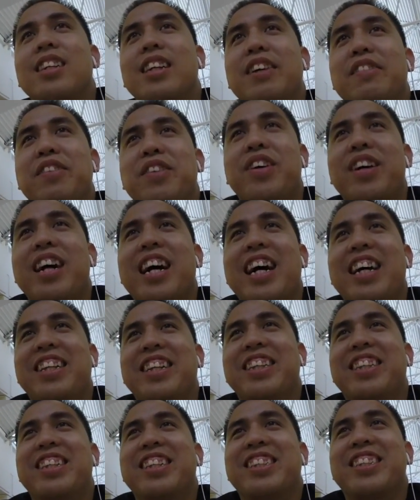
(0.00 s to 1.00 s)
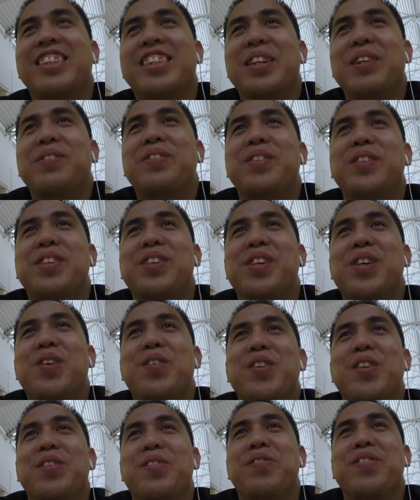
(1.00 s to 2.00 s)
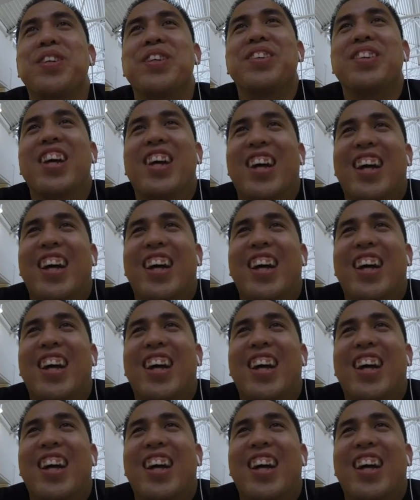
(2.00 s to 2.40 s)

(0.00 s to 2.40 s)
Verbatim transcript: Even though I handed this stuff to her over the food.